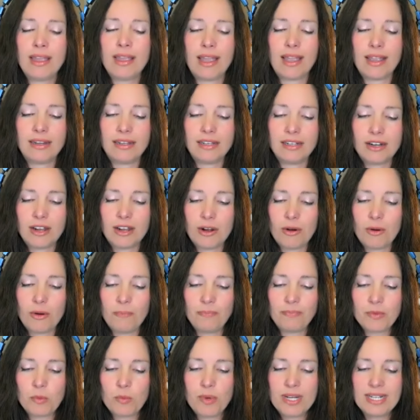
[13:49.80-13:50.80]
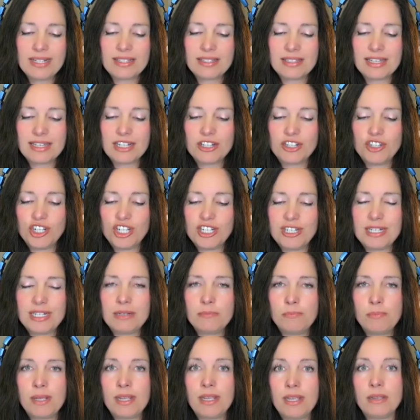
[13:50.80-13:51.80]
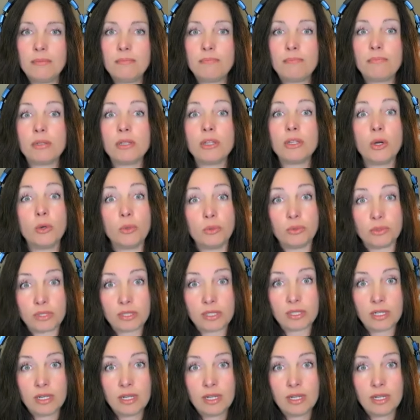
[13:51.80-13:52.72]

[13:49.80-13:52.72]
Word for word: And, you know, we see GDP bloat